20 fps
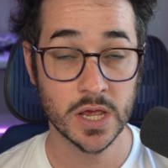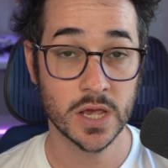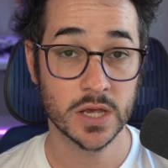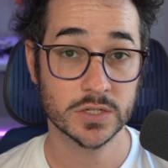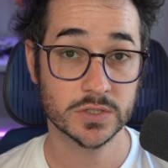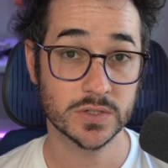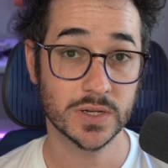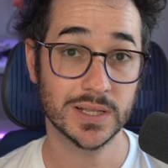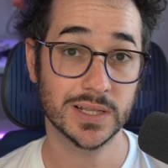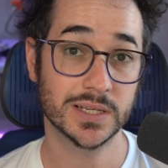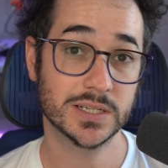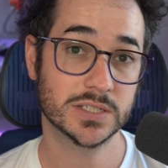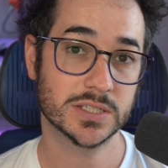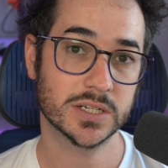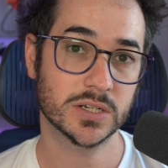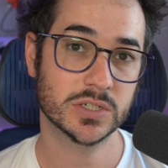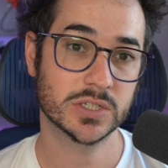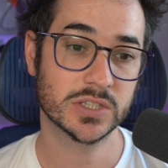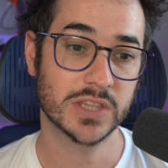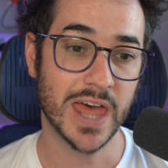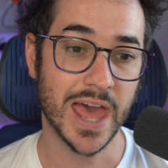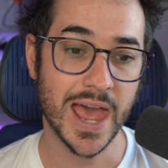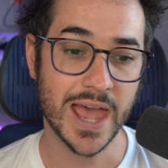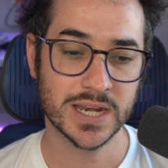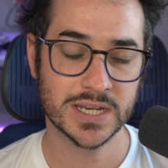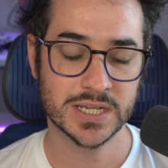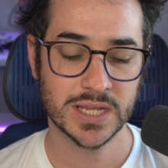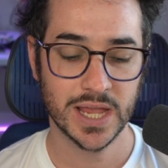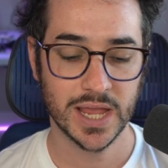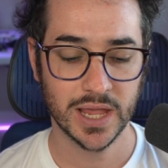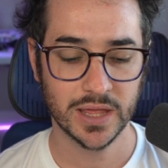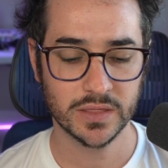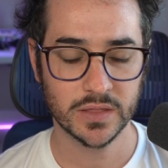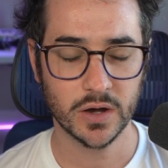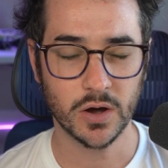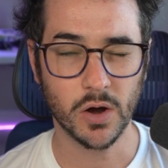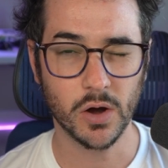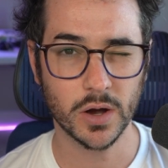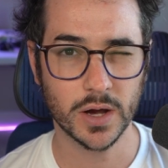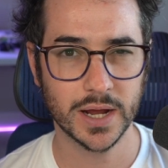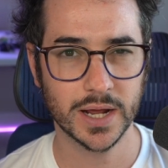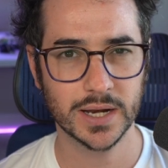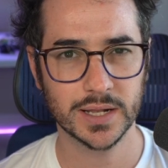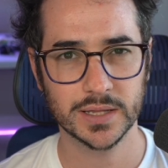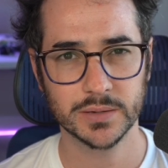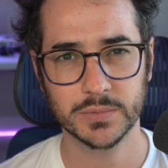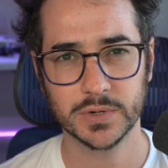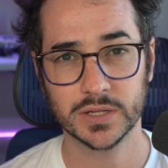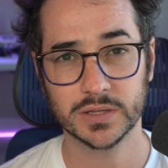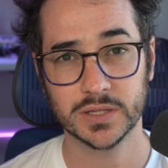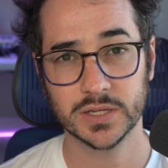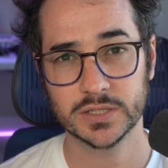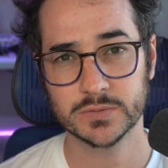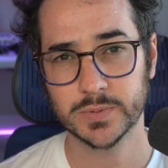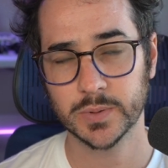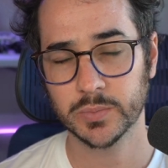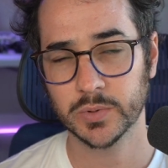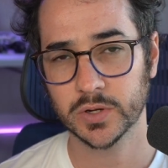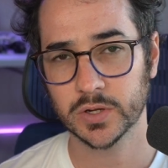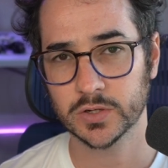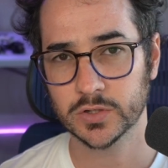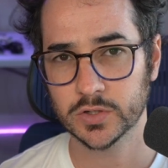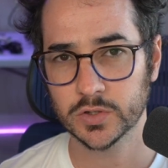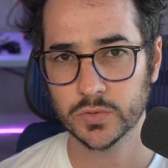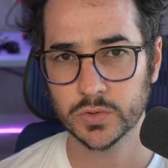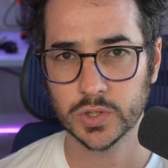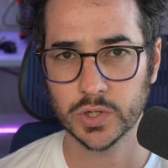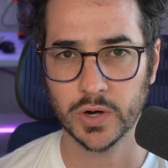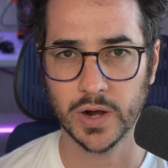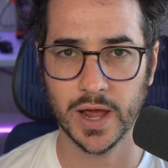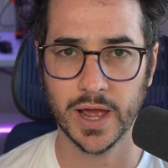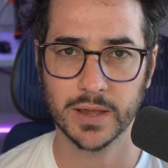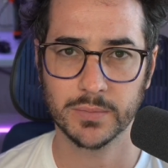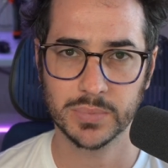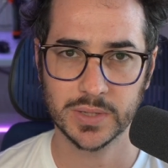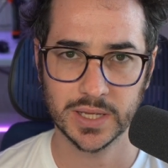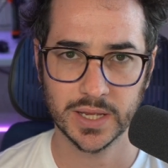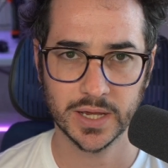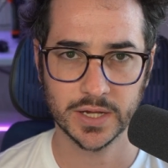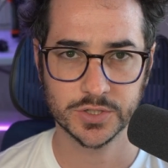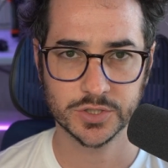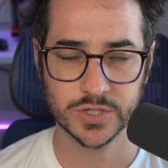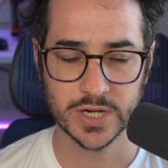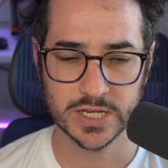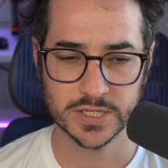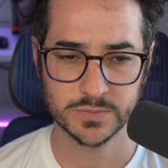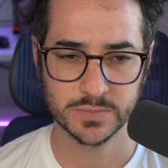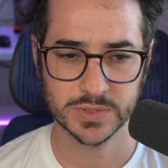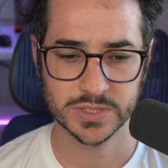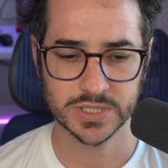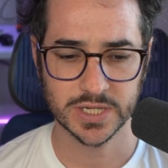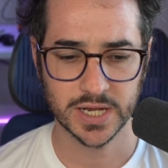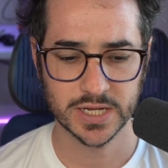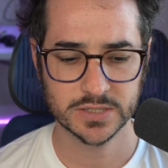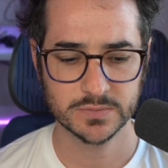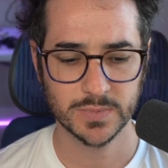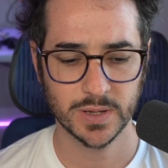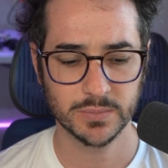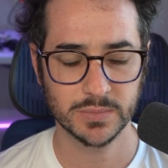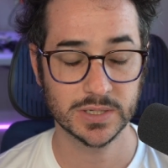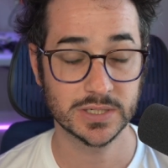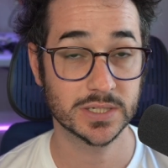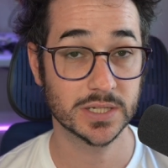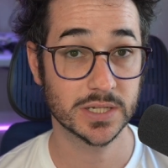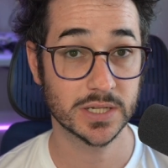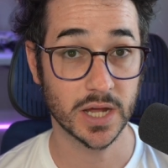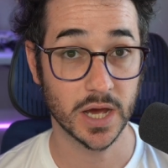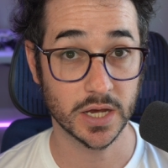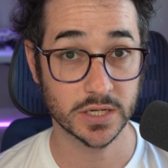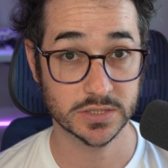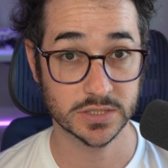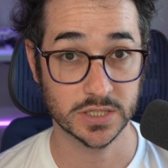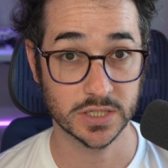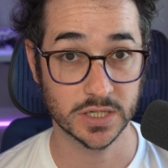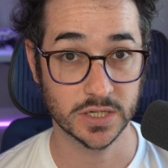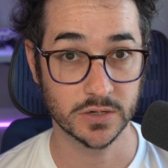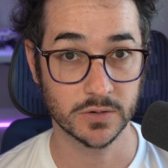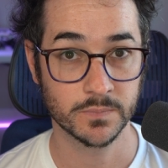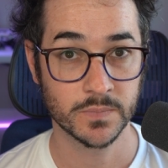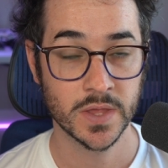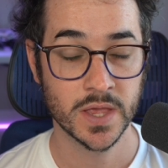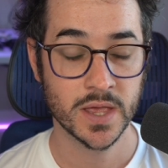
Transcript: so at least there's that, and there are kind of limited things people can do with your IP address besides maybe DDoSing you.